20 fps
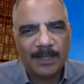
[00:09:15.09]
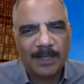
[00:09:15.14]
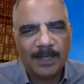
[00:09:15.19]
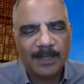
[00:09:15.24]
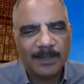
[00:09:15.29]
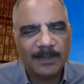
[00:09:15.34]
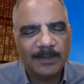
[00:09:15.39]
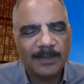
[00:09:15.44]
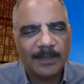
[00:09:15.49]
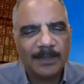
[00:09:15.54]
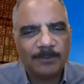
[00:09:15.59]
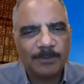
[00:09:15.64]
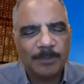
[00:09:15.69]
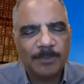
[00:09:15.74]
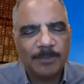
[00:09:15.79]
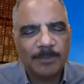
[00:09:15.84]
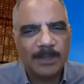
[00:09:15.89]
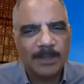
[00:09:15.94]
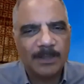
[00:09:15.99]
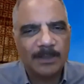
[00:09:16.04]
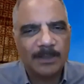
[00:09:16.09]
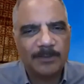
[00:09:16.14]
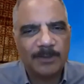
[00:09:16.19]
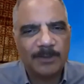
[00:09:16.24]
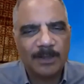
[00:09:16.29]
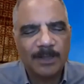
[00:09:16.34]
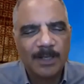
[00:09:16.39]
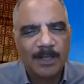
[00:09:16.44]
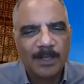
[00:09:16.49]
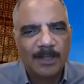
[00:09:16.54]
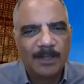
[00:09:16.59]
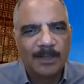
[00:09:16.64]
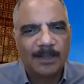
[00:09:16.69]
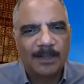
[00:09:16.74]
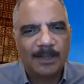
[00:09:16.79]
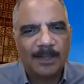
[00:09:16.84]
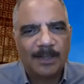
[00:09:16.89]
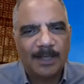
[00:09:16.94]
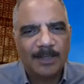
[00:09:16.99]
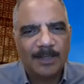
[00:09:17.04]
I think, like Representative Clark,
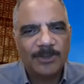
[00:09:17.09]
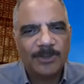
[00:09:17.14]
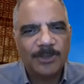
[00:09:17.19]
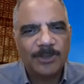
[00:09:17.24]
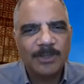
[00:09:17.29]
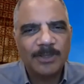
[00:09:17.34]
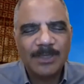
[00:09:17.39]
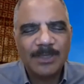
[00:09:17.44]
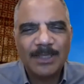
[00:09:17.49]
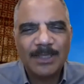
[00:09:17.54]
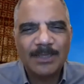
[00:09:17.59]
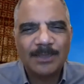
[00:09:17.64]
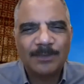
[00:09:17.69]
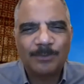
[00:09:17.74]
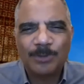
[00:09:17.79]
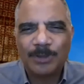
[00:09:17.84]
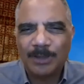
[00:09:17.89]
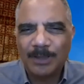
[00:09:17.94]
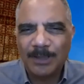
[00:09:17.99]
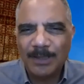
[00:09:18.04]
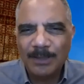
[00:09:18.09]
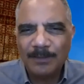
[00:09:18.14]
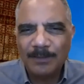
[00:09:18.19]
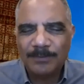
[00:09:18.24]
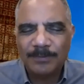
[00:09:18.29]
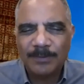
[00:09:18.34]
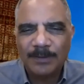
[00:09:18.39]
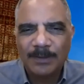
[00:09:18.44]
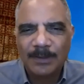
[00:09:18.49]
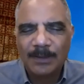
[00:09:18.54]
a certain sense of relief.